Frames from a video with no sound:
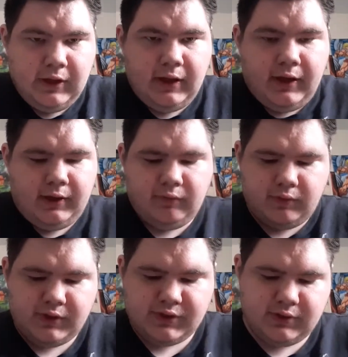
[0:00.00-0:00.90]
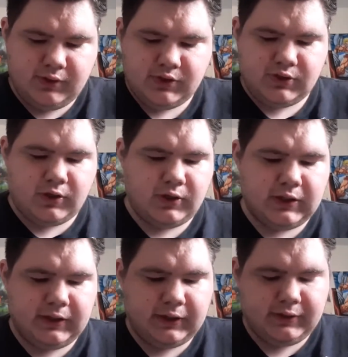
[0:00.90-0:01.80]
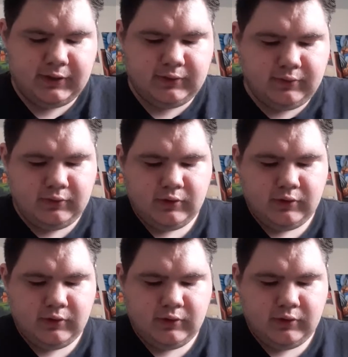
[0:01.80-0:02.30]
have recently started collecting.